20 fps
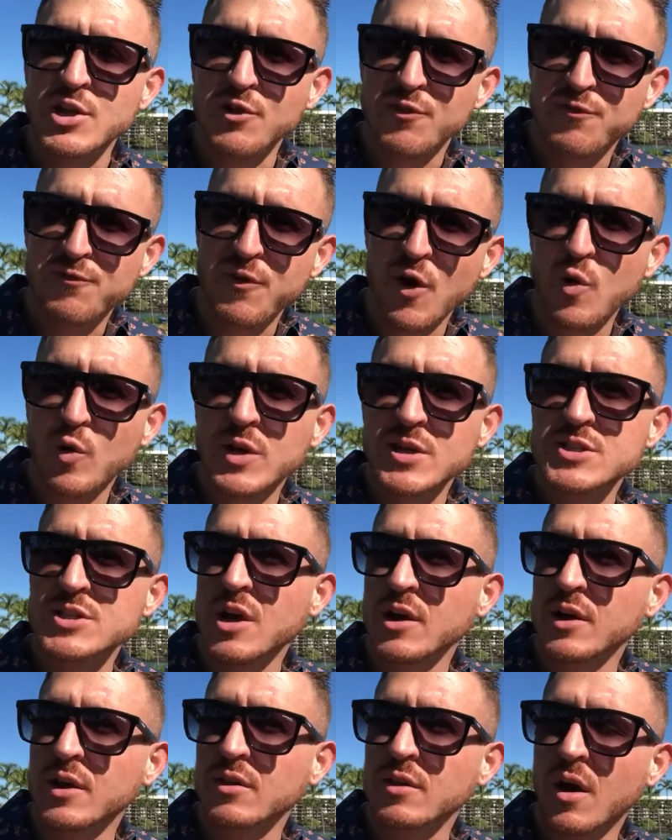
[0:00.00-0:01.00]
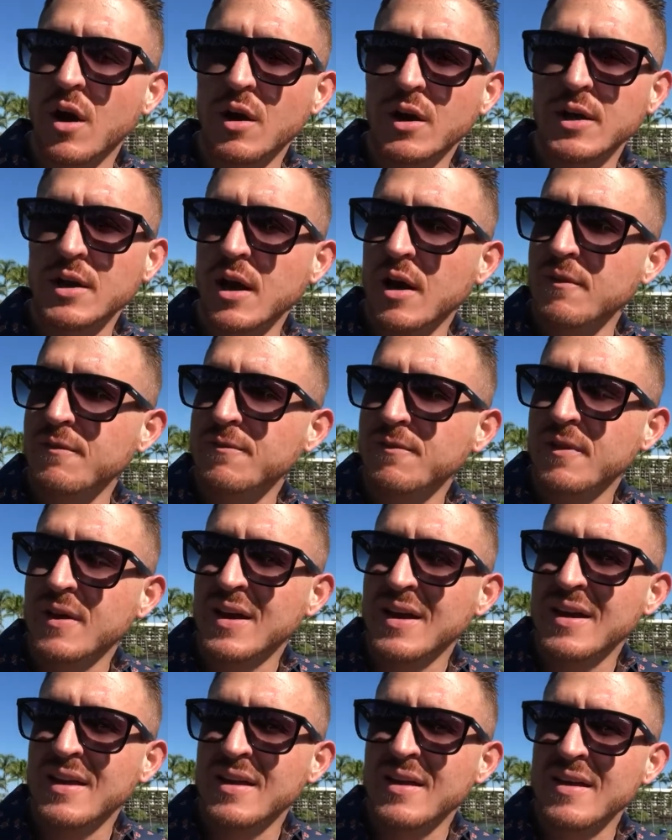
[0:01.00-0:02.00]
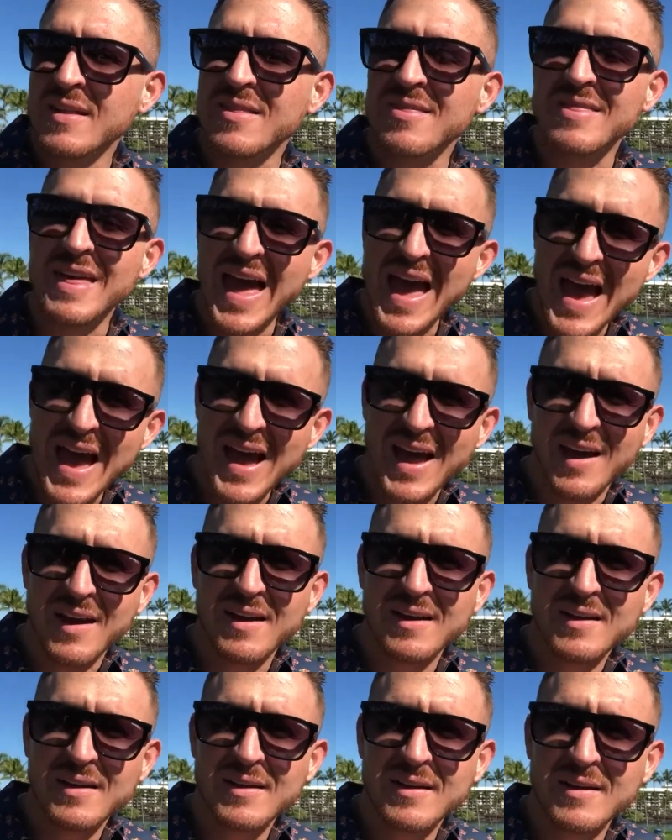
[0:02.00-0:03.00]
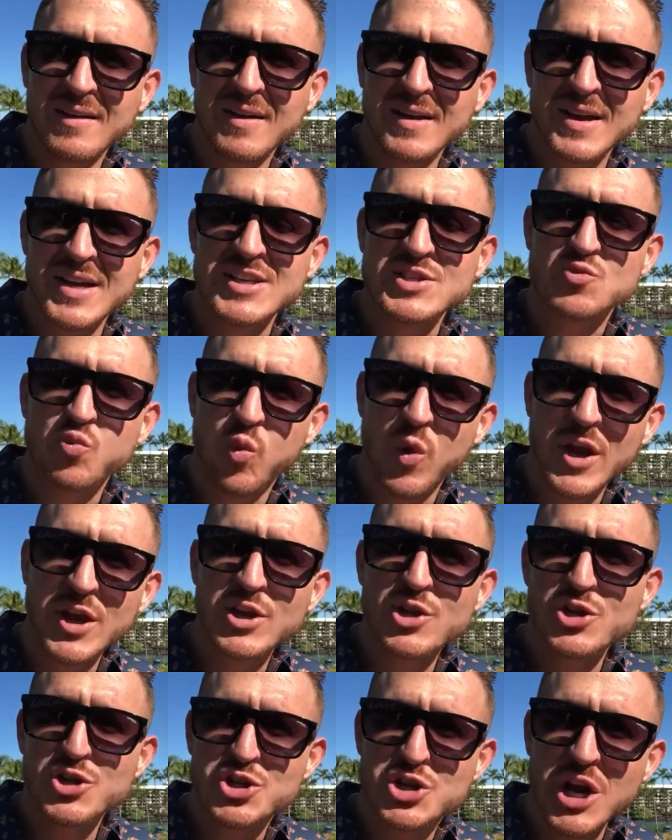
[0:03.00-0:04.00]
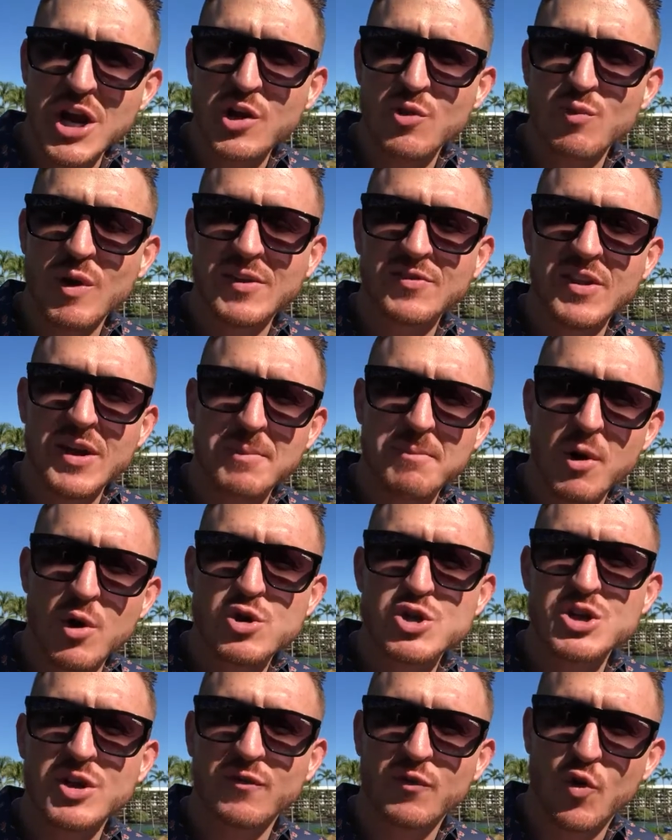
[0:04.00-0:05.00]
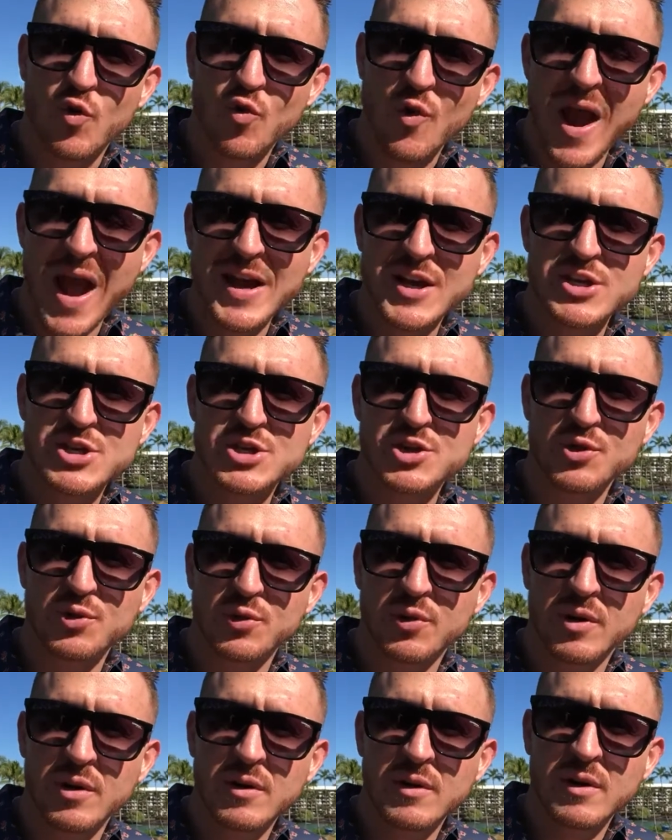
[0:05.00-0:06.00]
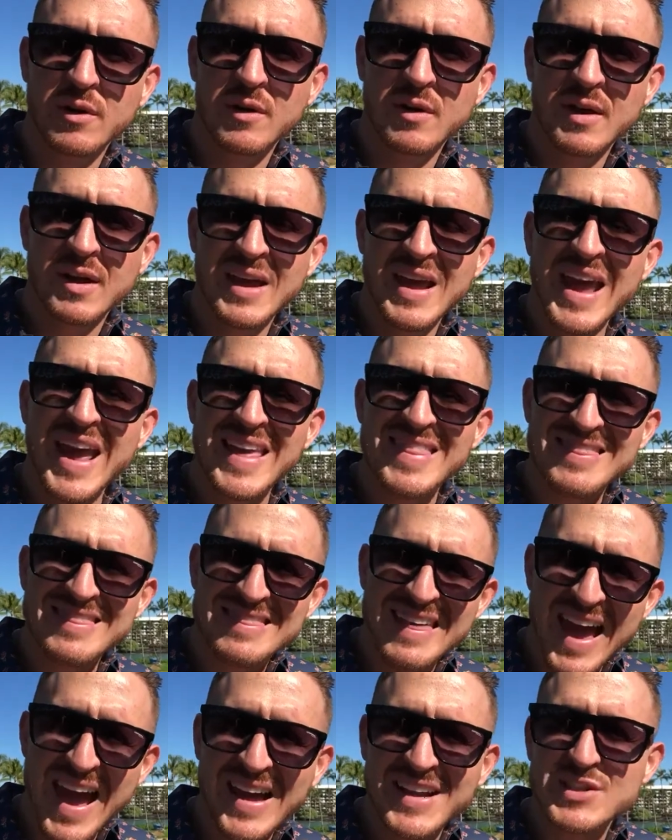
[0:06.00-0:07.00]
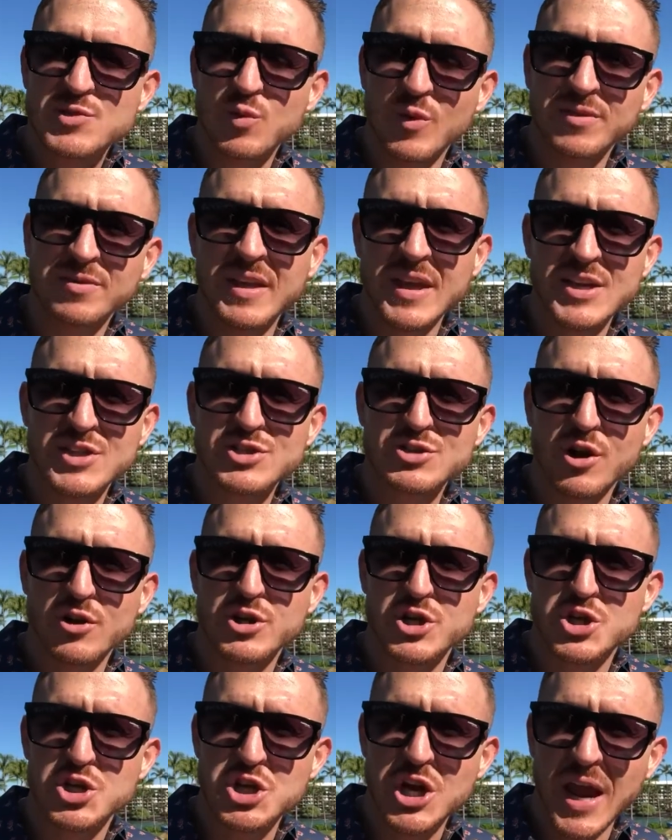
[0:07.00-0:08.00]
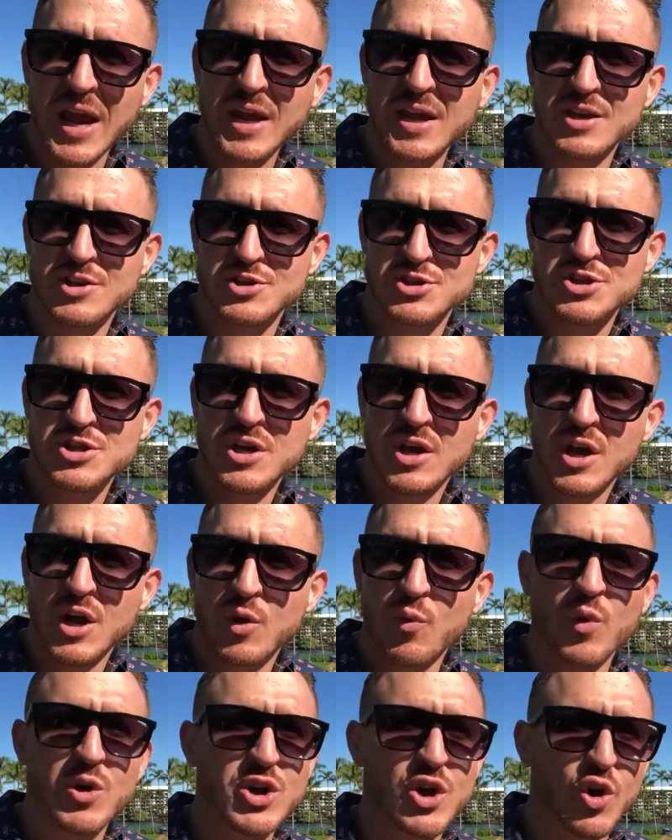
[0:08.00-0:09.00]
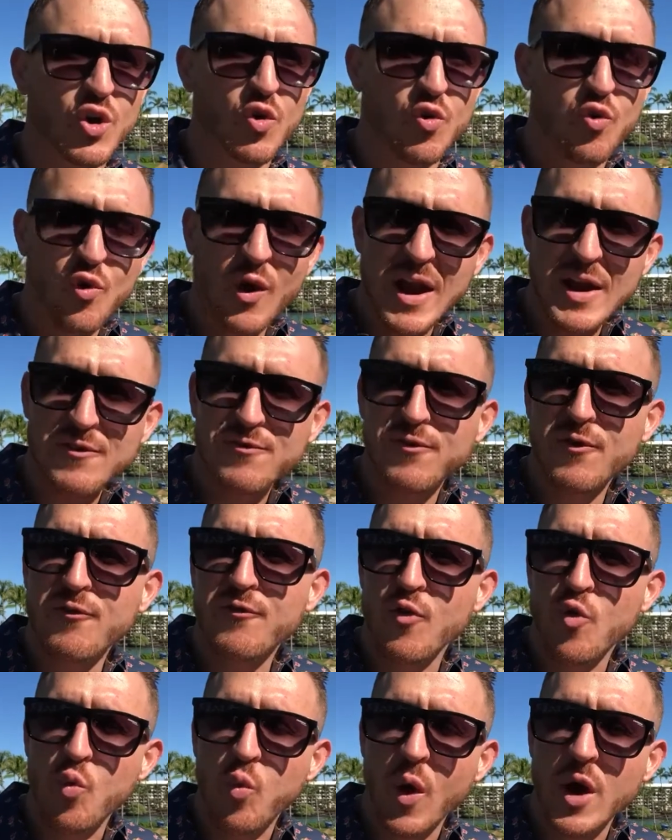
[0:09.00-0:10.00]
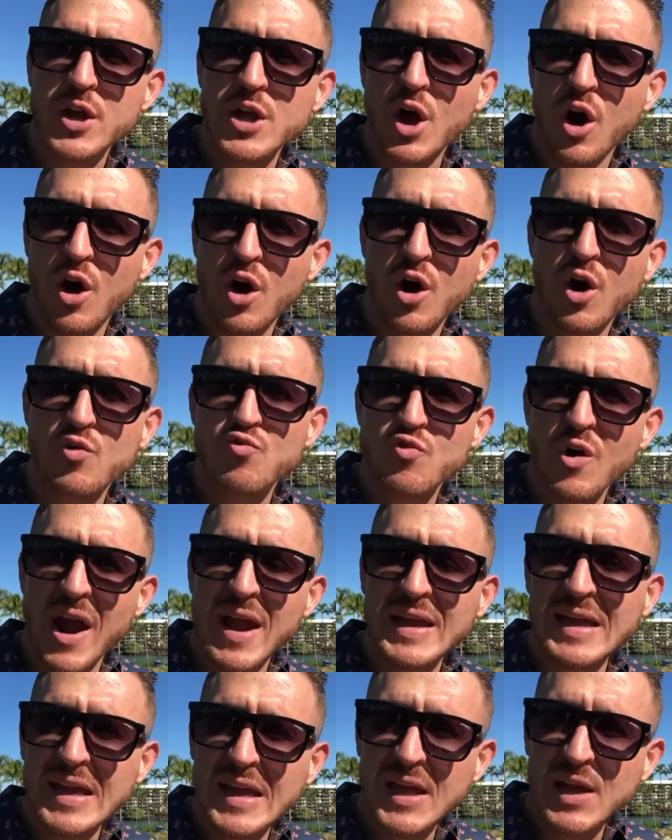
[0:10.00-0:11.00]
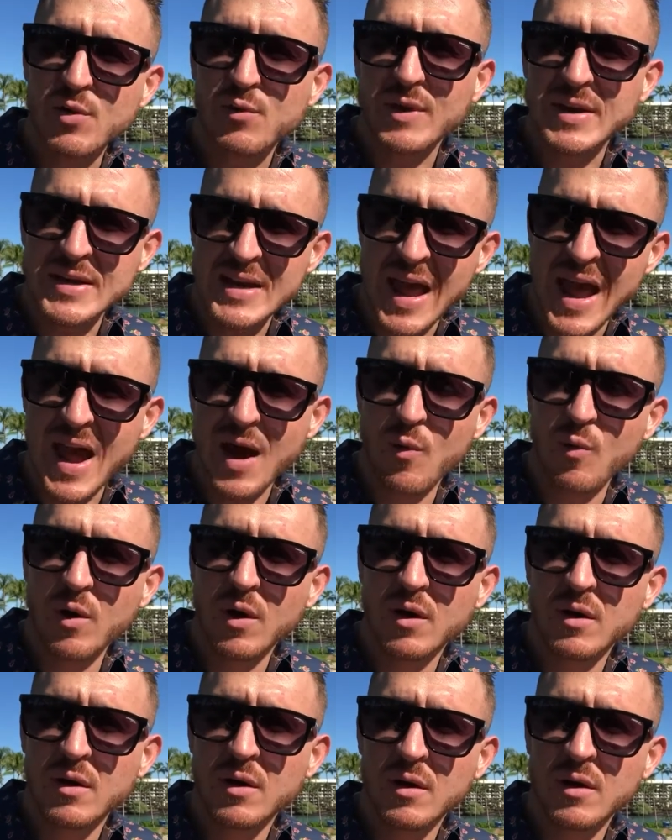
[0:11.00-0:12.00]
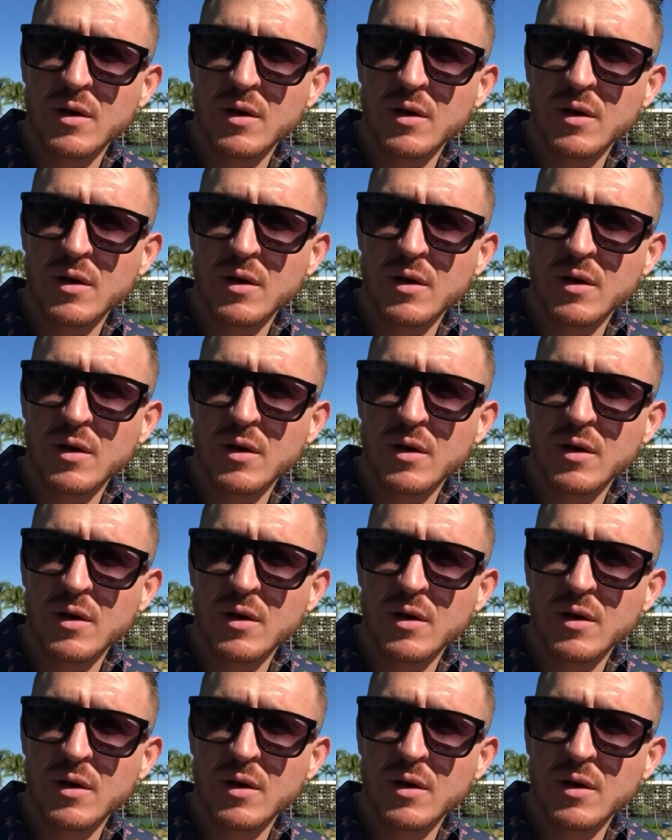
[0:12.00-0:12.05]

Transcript: and you focus on it long enough, that is when you generate the emotion of gratitude. And that is when things start to change. When you're grateful for where you are right here and now,